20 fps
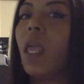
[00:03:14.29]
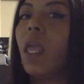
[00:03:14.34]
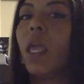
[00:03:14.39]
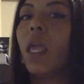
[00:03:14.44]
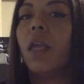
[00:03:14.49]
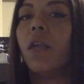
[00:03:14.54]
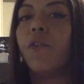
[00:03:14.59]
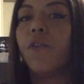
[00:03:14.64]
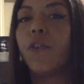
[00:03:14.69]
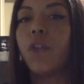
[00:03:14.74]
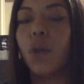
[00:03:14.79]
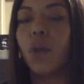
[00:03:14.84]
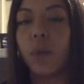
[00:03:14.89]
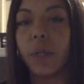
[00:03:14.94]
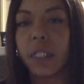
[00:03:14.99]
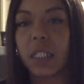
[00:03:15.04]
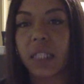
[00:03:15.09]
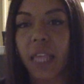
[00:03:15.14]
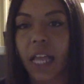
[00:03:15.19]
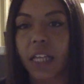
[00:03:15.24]

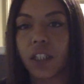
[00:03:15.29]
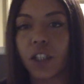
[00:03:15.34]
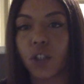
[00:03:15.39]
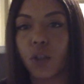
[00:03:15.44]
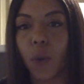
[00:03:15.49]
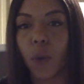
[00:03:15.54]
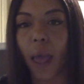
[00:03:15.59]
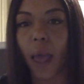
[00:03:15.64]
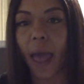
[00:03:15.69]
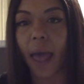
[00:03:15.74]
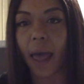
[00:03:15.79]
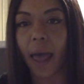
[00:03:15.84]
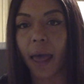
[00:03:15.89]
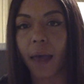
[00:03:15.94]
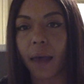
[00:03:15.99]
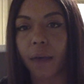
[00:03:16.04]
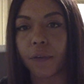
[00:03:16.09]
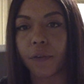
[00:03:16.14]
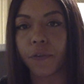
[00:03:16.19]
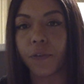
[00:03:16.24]
influence that you
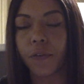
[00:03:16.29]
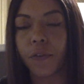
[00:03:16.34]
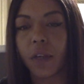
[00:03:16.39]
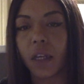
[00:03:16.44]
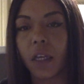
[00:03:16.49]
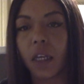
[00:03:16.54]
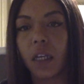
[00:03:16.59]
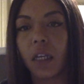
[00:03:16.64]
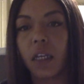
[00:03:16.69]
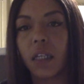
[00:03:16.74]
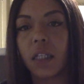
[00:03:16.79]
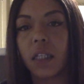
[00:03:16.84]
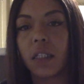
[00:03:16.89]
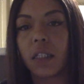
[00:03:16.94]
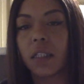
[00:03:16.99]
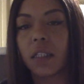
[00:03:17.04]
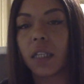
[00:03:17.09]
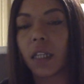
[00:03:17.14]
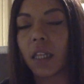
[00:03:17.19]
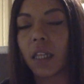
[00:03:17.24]
have
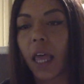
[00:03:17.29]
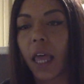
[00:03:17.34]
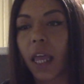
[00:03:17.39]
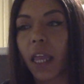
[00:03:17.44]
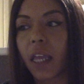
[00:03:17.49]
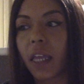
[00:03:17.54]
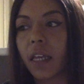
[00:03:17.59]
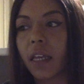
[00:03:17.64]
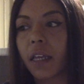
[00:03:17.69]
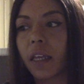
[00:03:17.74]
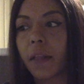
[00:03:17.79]
to like